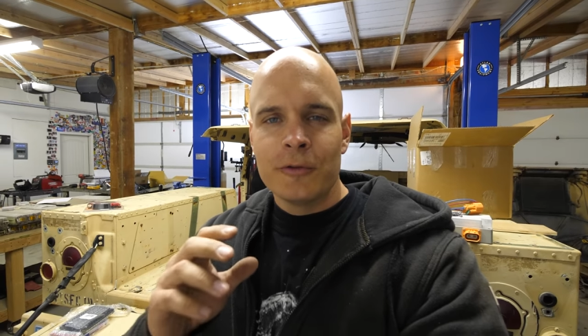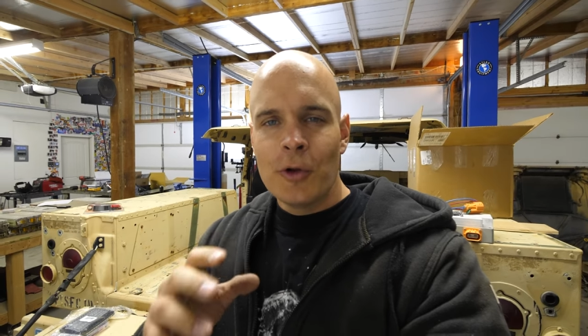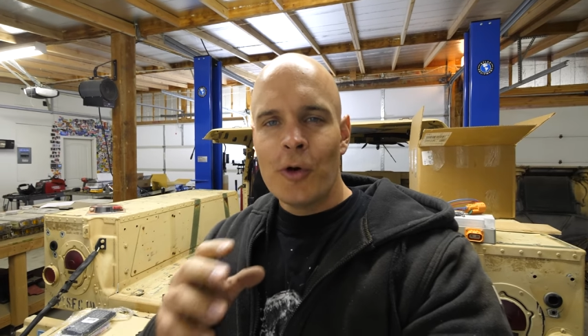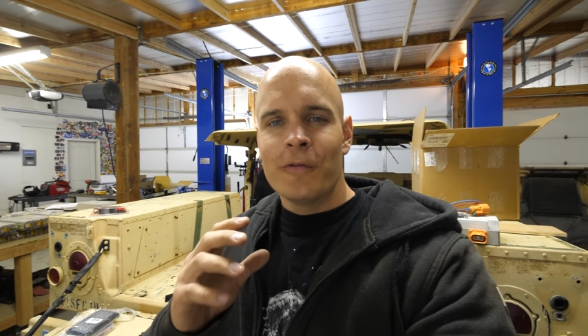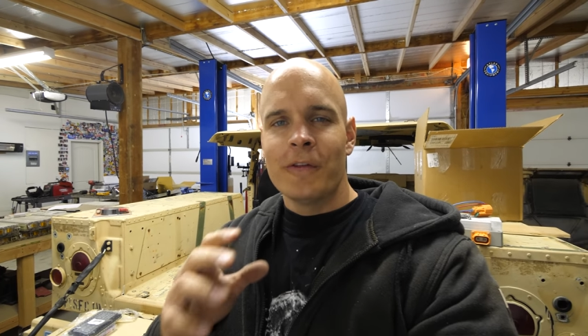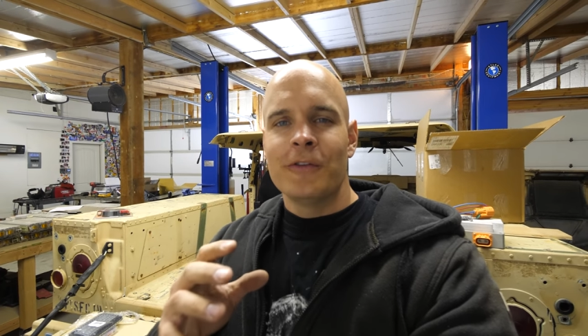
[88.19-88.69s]

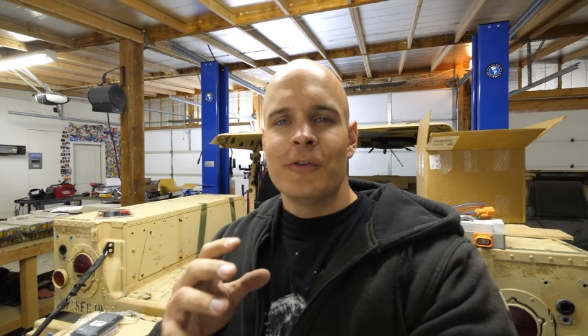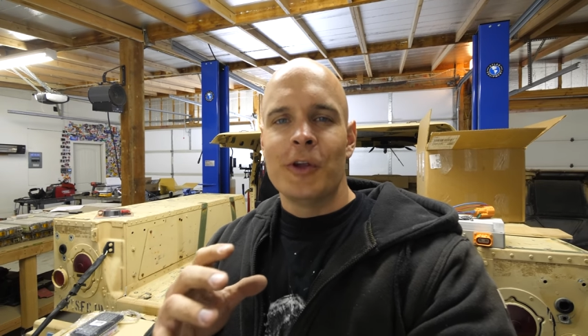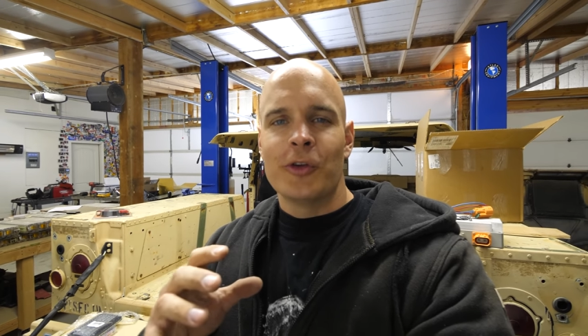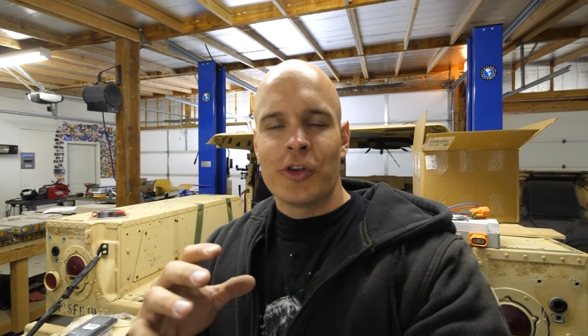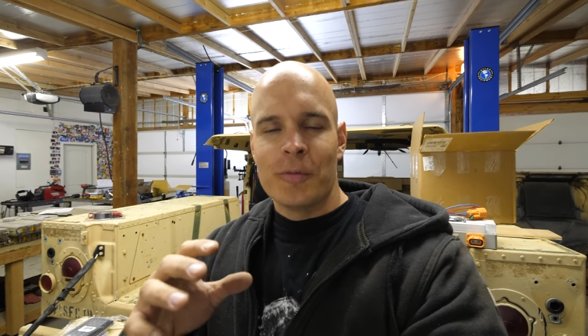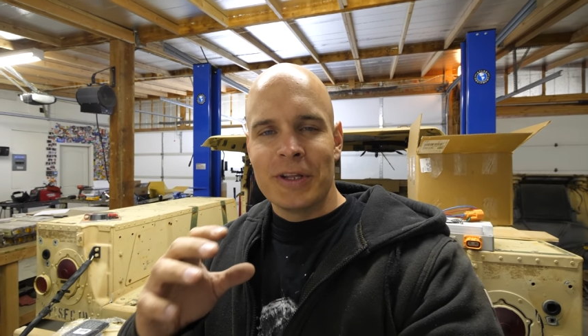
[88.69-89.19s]
flow of this
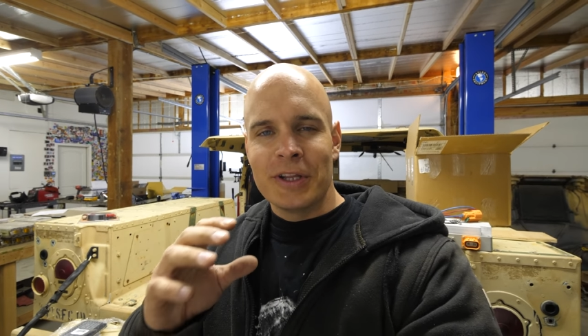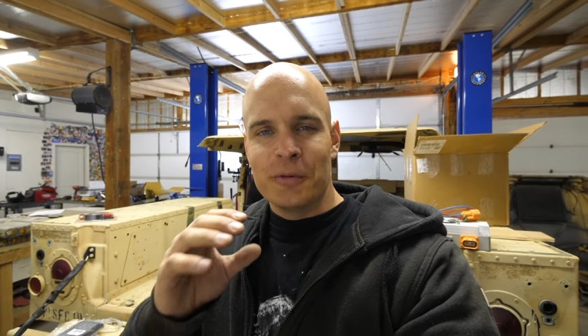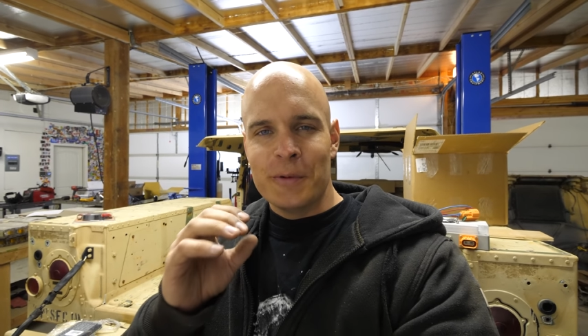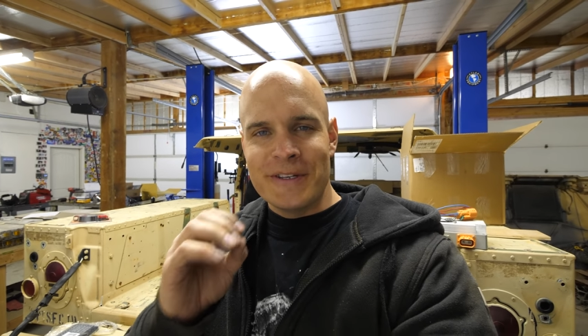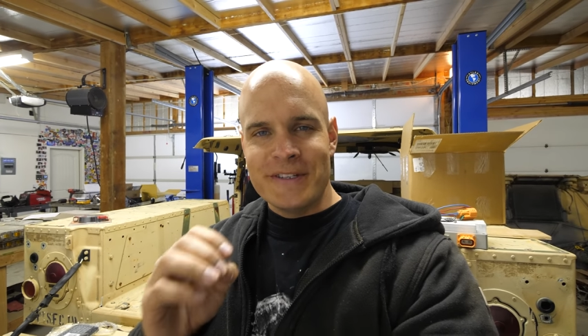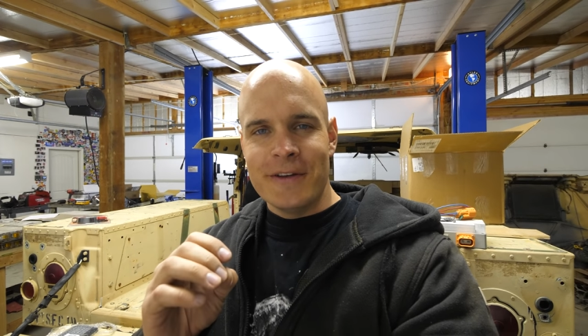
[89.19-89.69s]
video is going to be a little
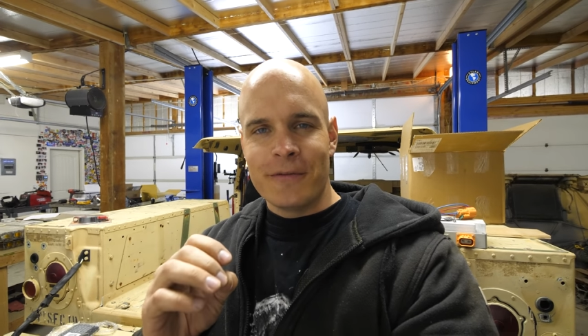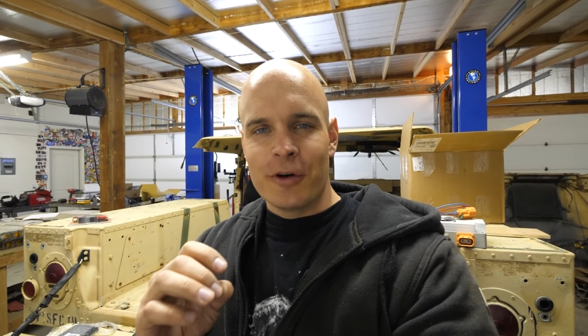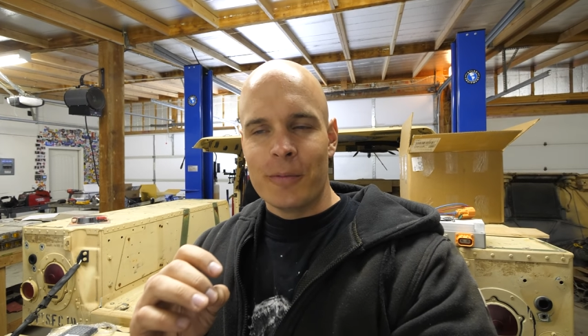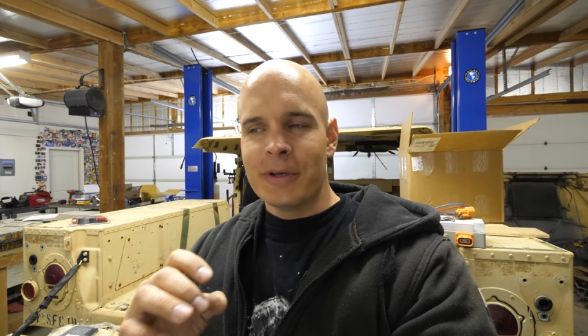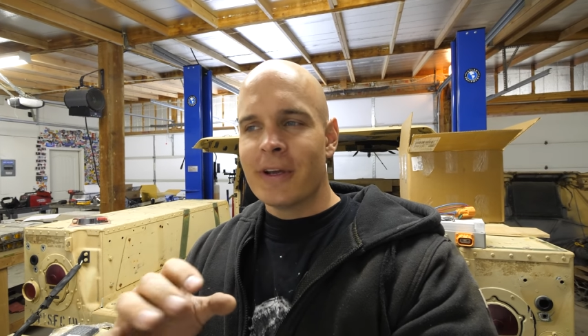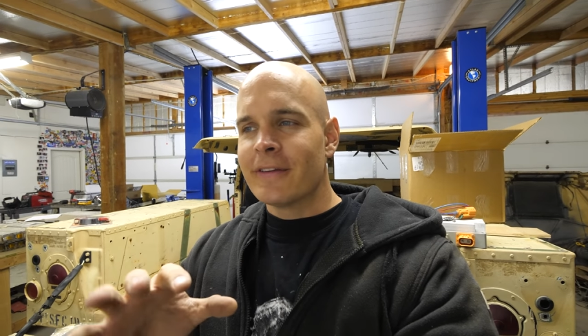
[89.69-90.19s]
bit
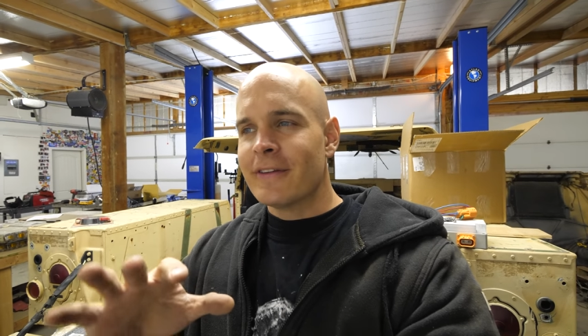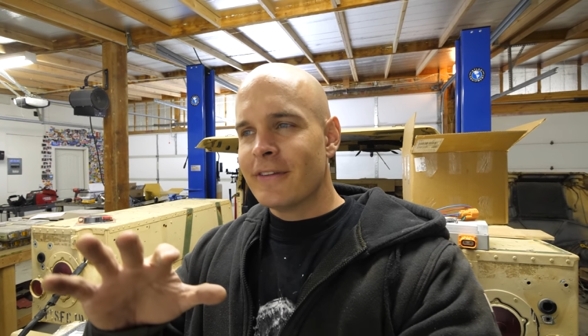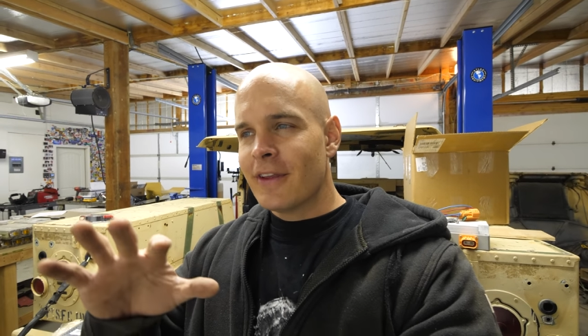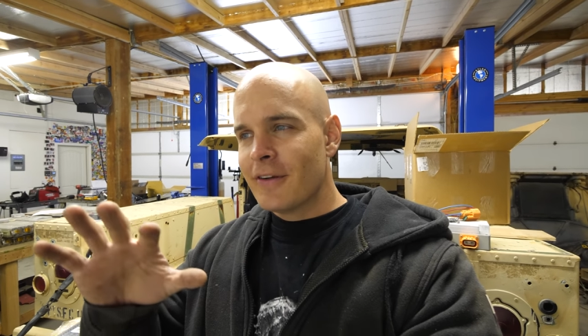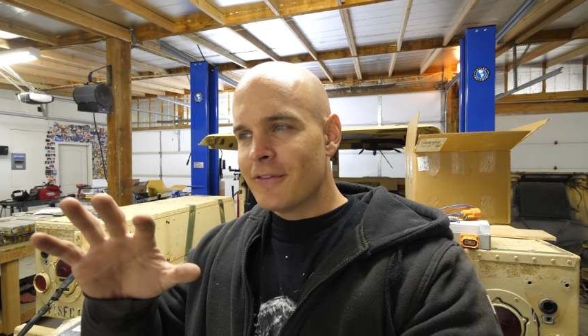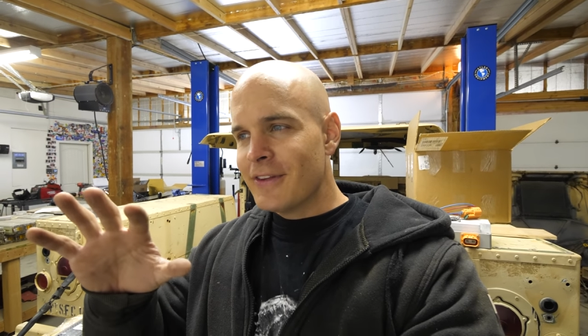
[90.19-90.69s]
different because
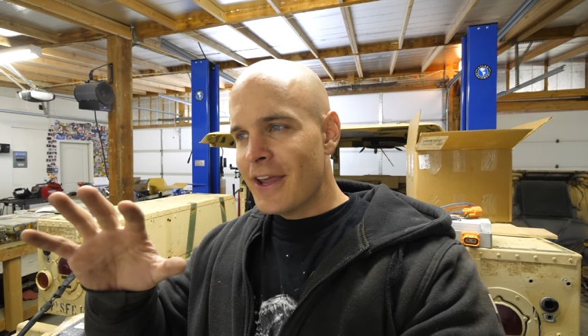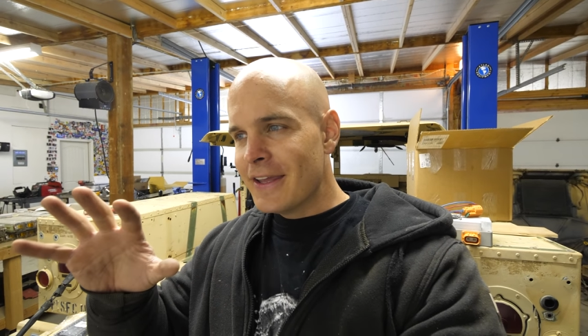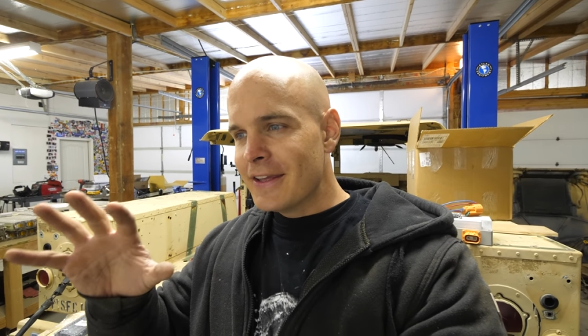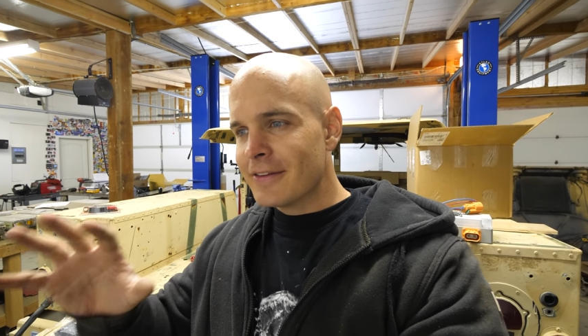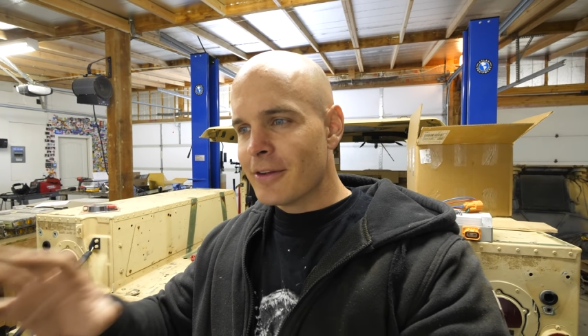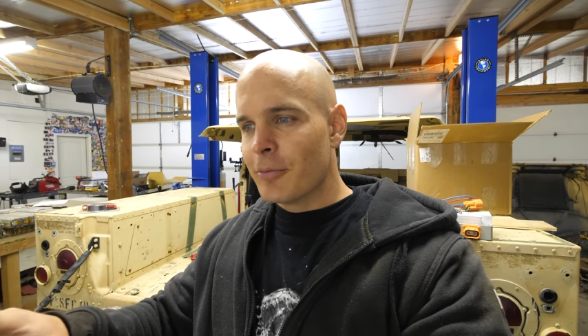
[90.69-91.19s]
instead of
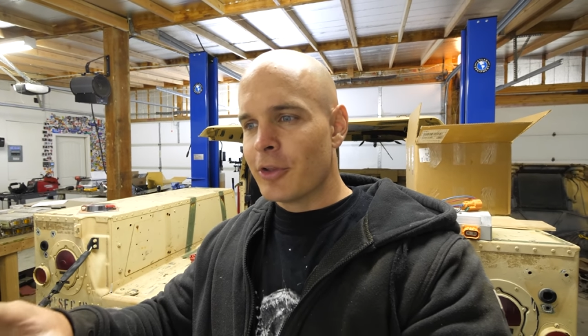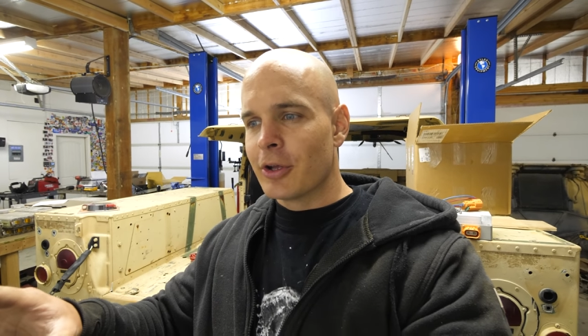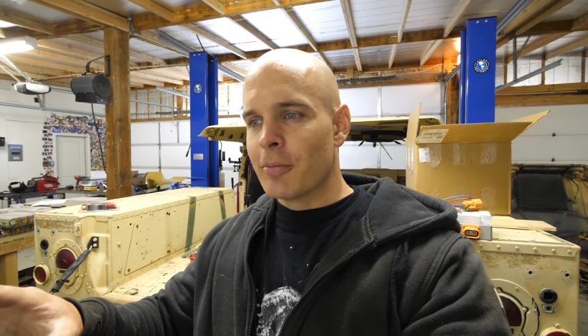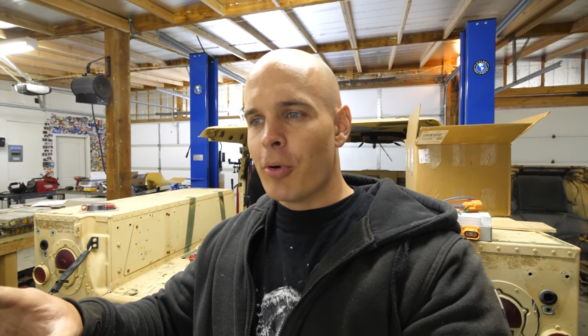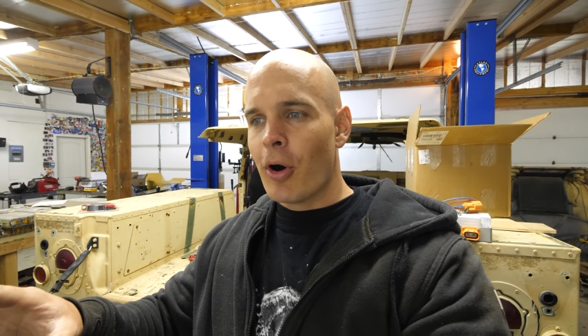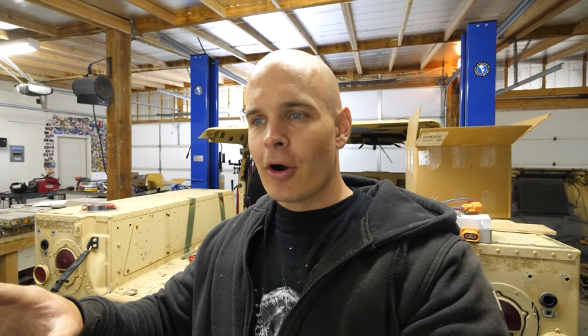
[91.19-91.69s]
taking something
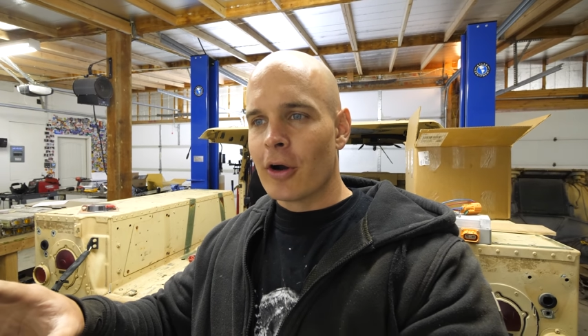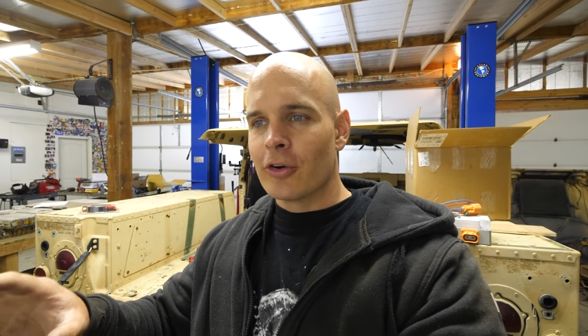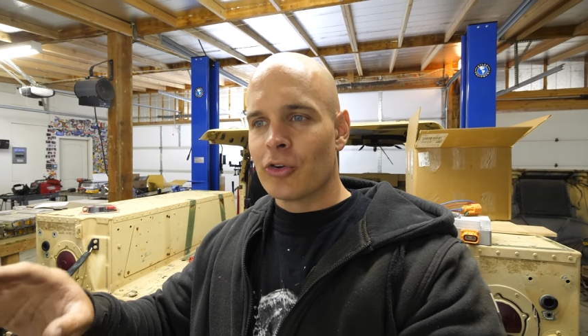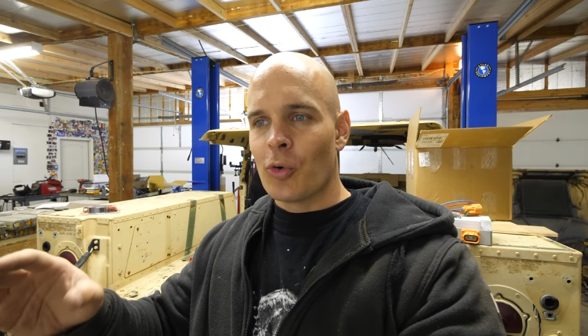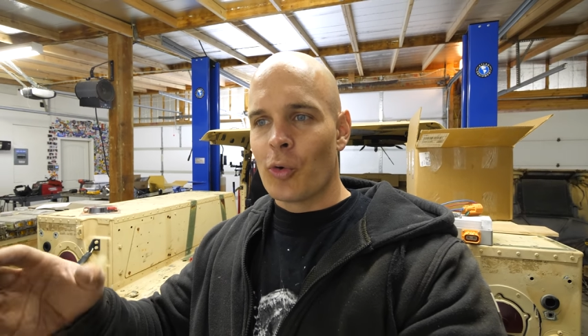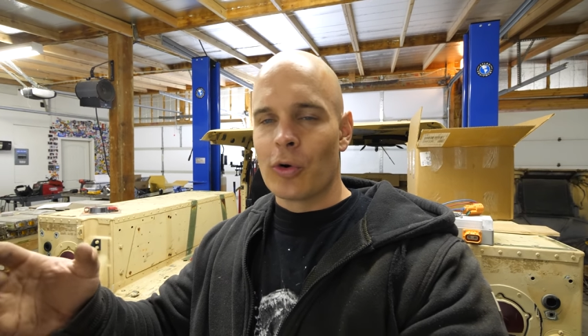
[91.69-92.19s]

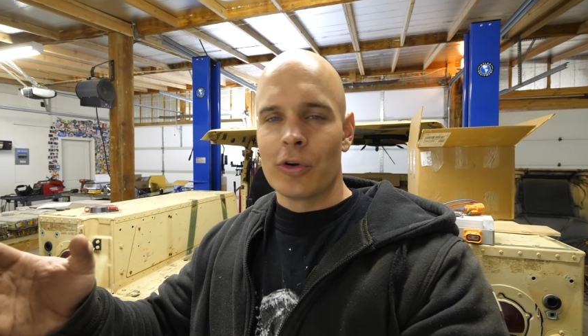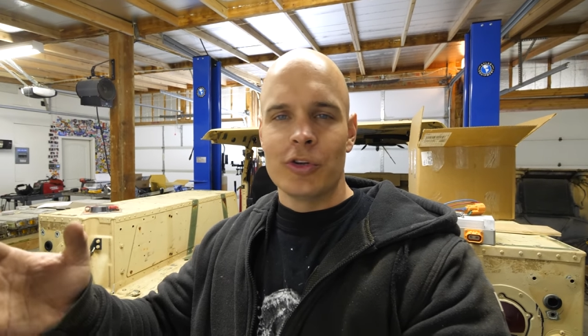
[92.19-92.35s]
apart or,